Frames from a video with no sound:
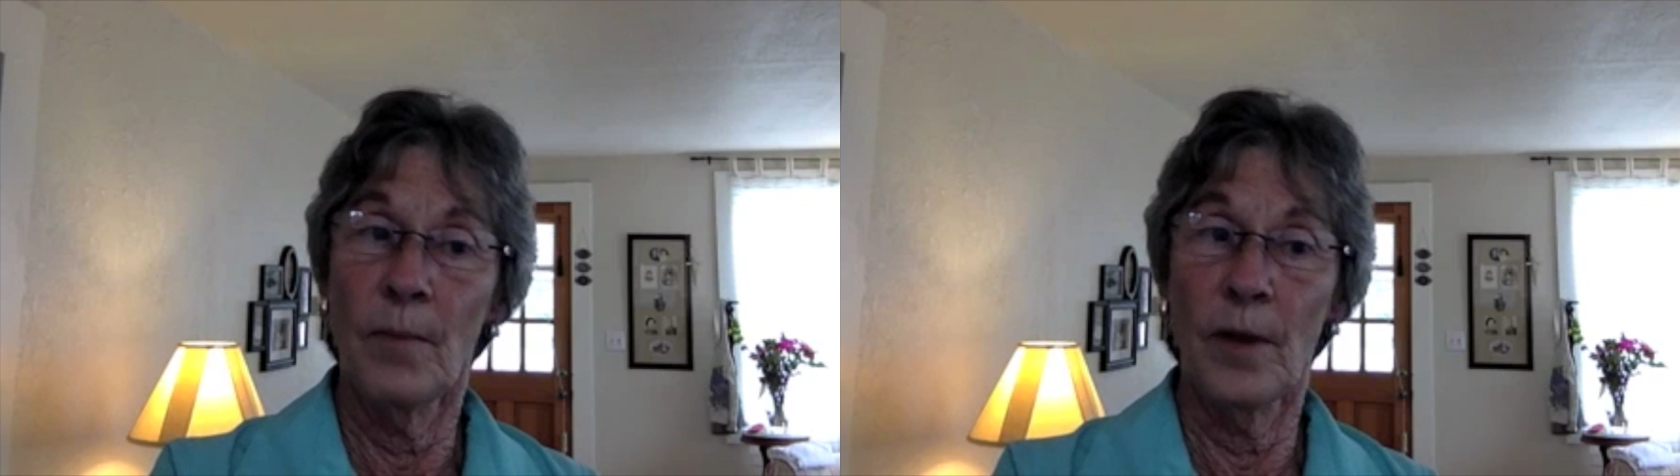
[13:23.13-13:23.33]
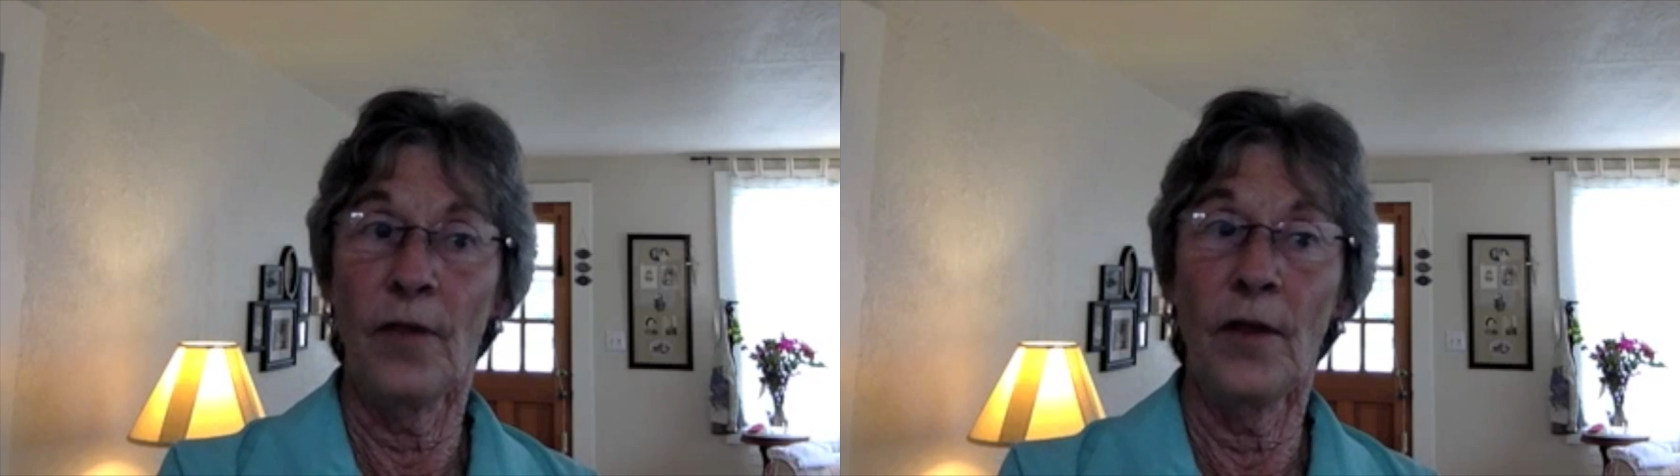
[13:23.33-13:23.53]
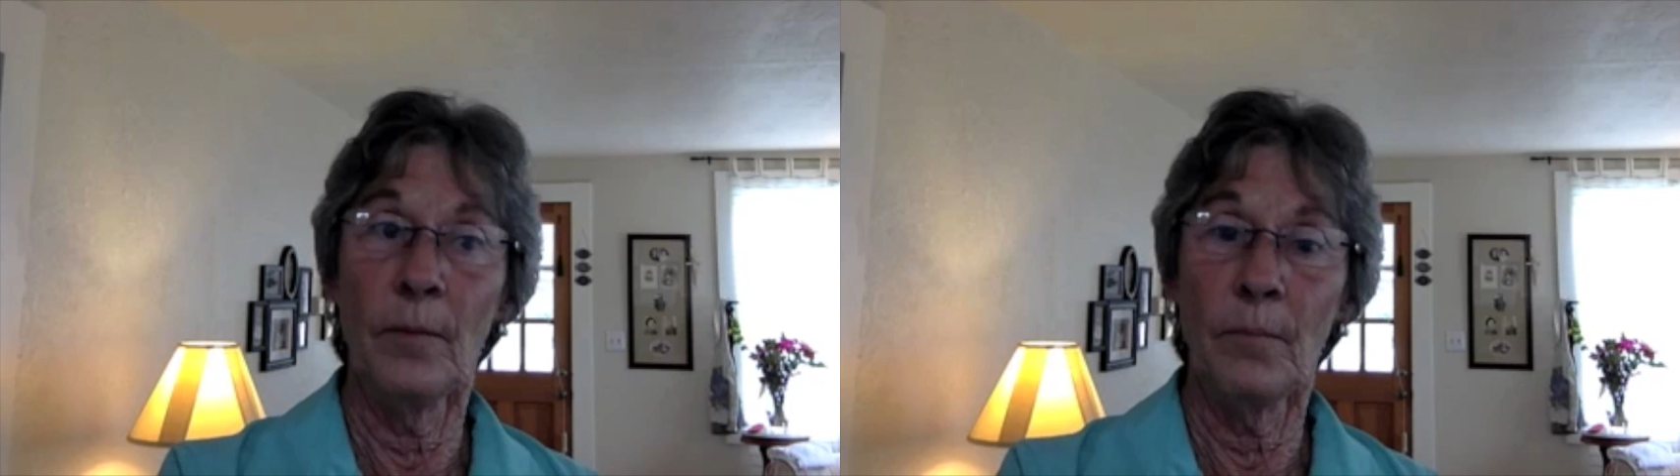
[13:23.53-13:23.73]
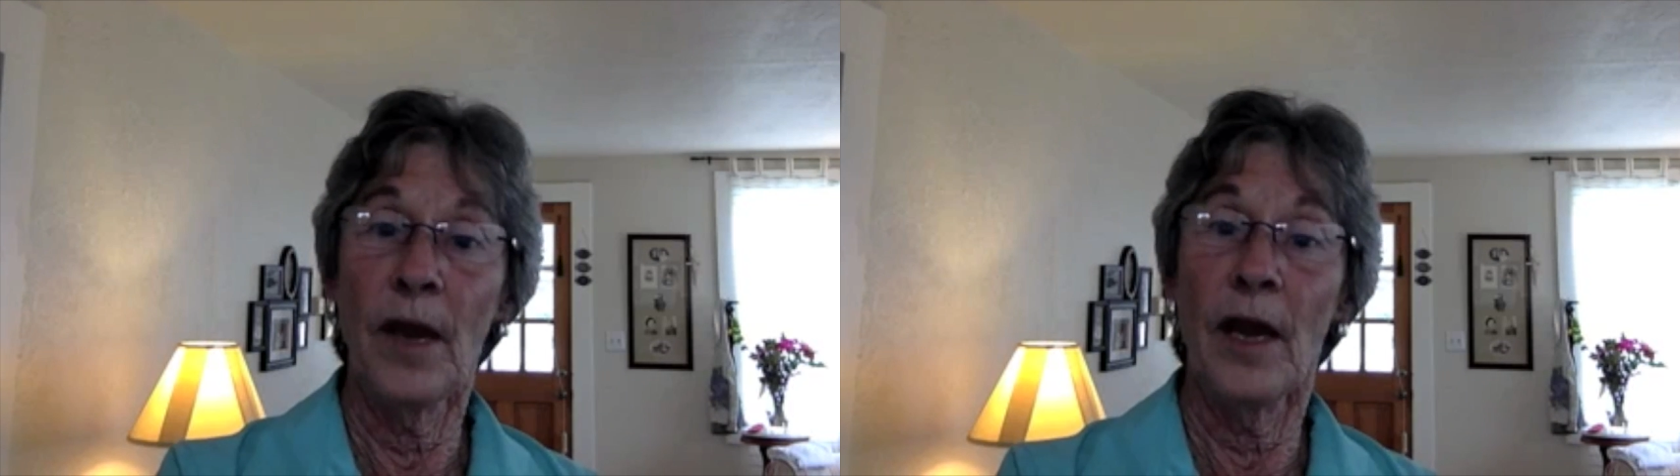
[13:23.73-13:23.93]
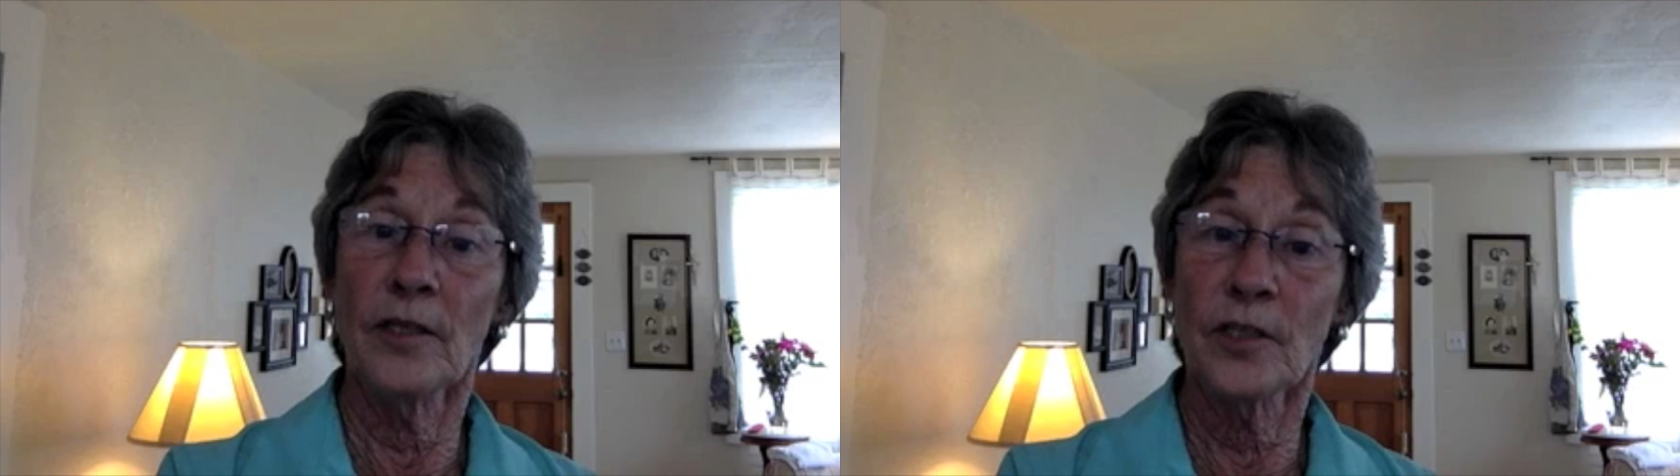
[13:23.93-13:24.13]
But I think
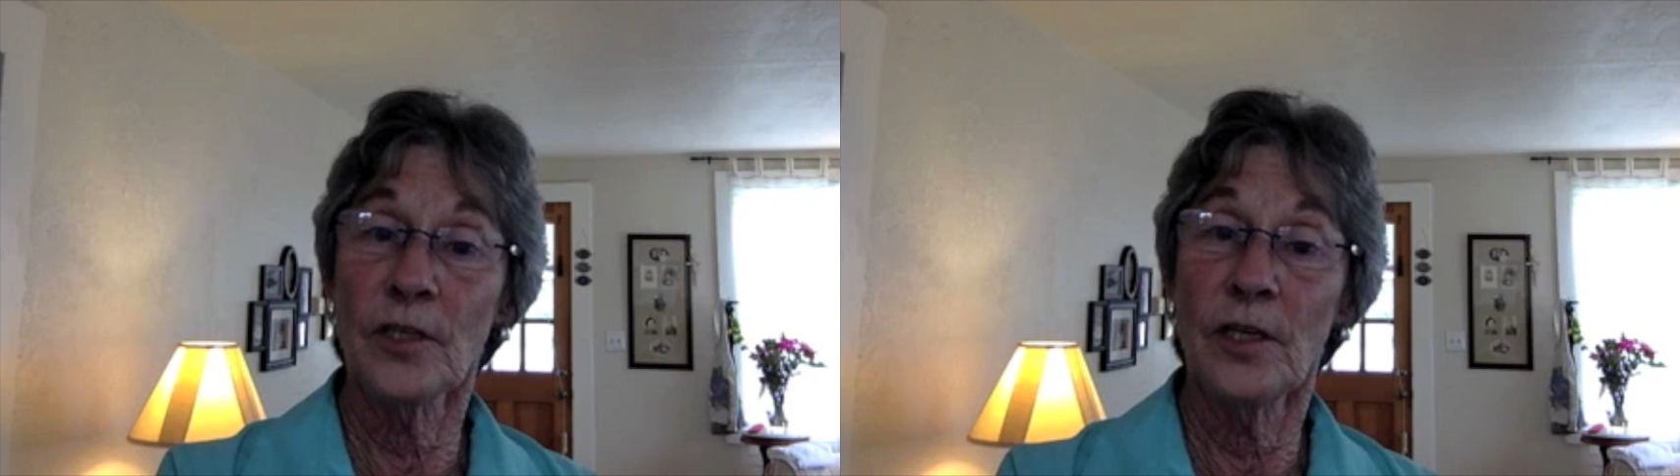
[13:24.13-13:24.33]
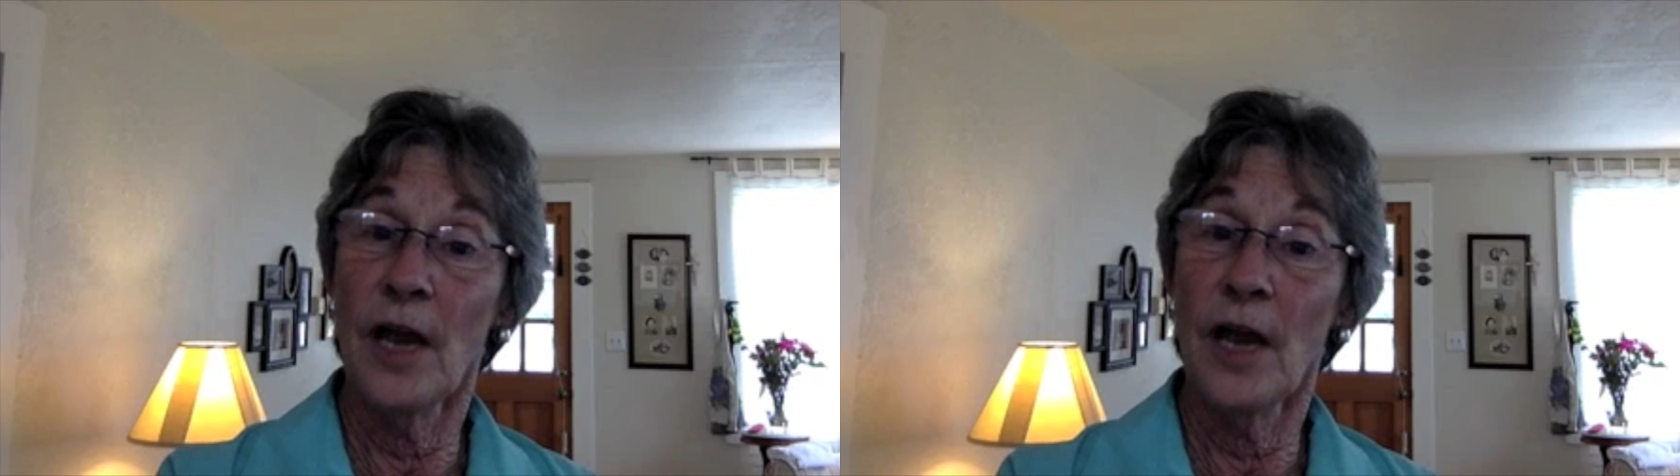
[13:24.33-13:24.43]
Passion in